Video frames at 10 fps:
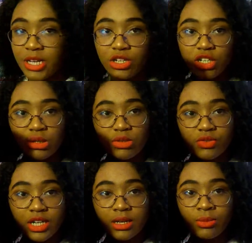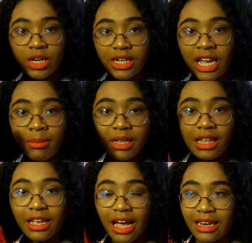pages you would read in one day, but
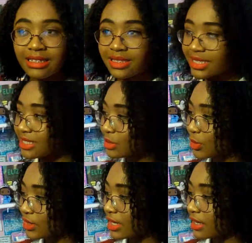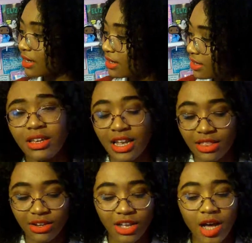like honestly, it's worth it. And
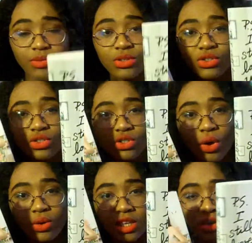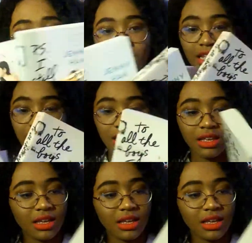the covers are so cute. Like,